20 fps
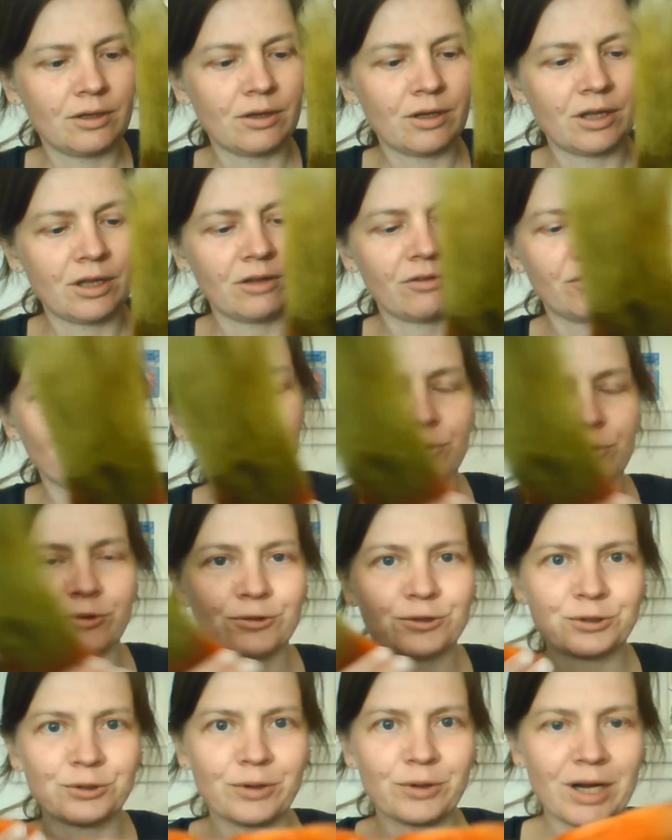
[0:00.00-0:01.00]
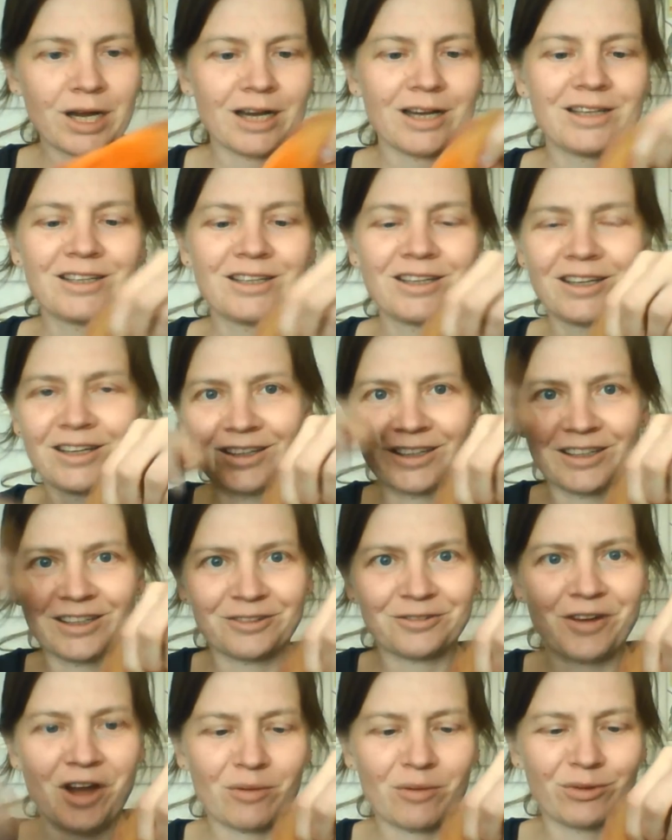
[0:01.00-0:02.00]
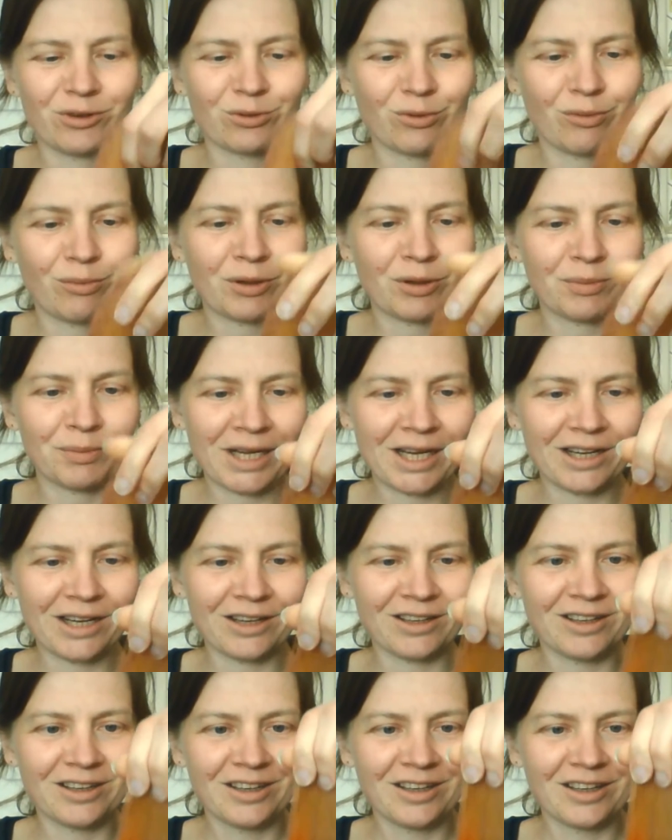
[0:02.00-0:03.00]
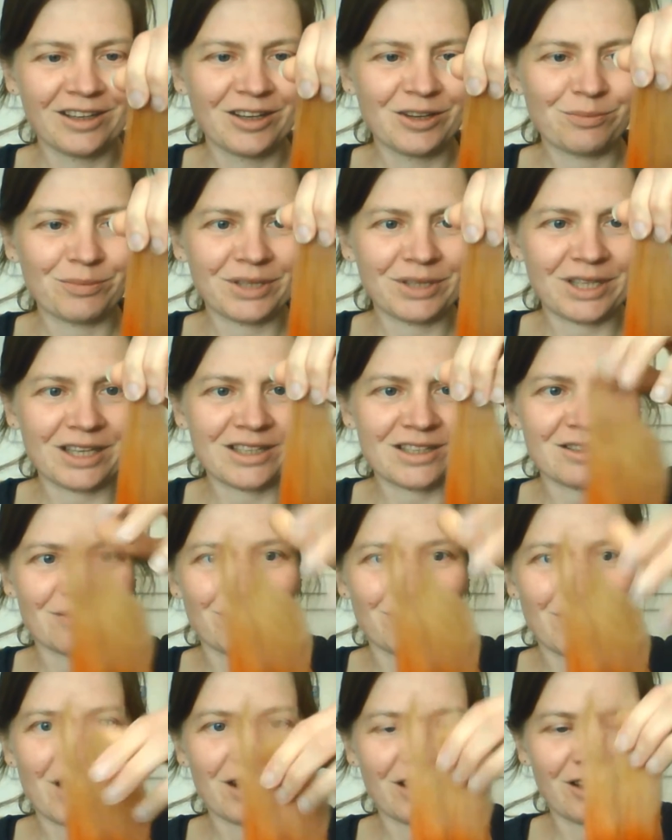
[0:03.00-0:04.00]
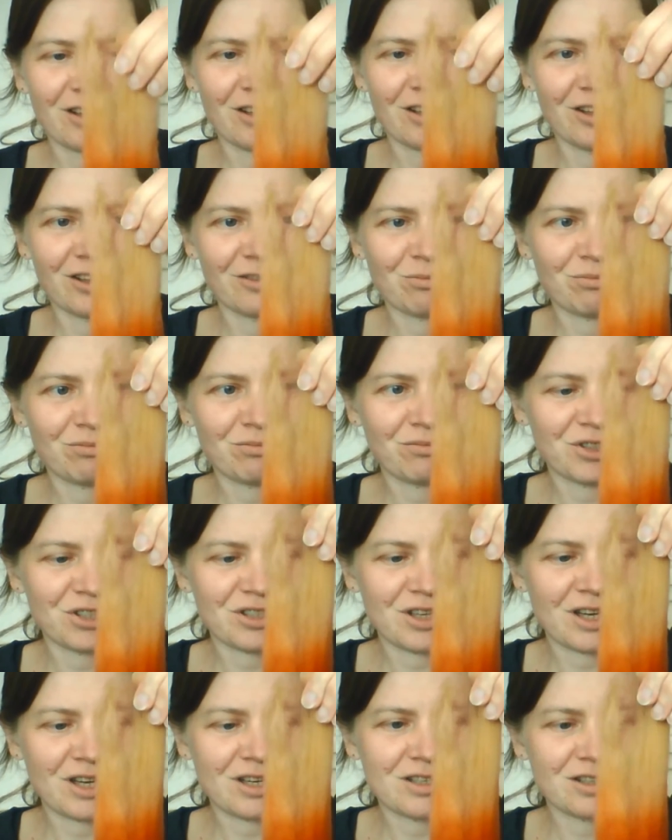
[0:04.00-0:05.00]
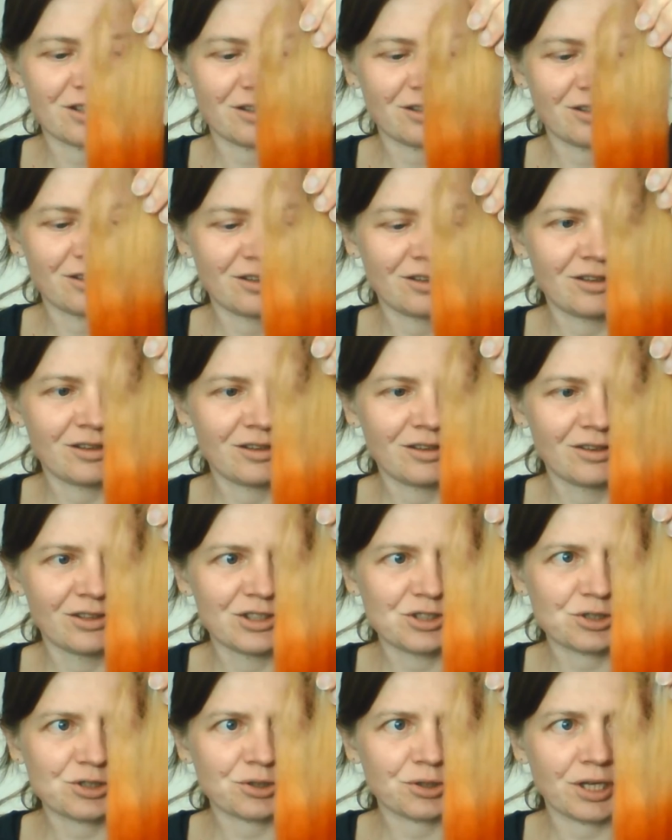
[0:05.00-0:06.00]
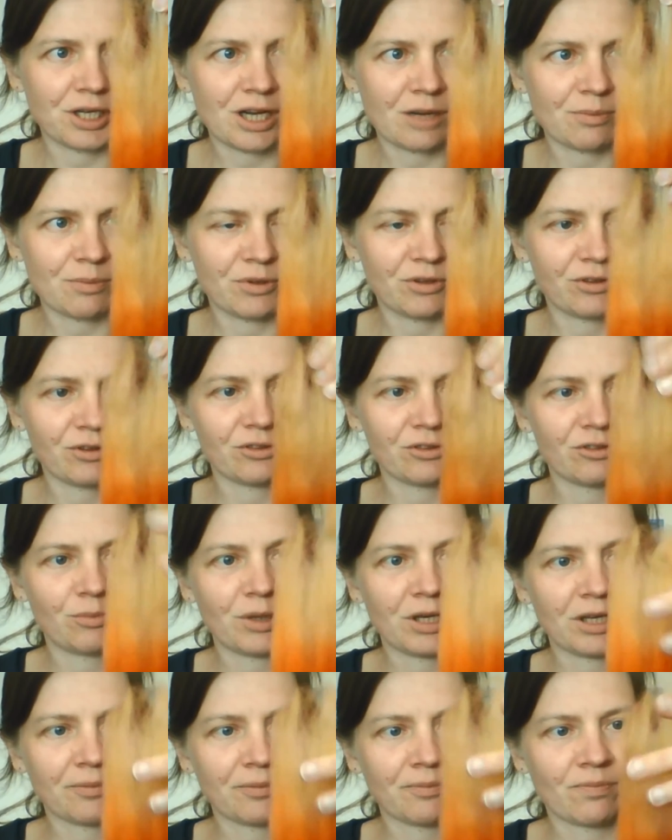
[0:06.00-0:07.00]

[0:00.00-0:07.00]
If you pull too hard, then the fibres will pop out, but that doesn't matter. You just need to join it up as you're spinning.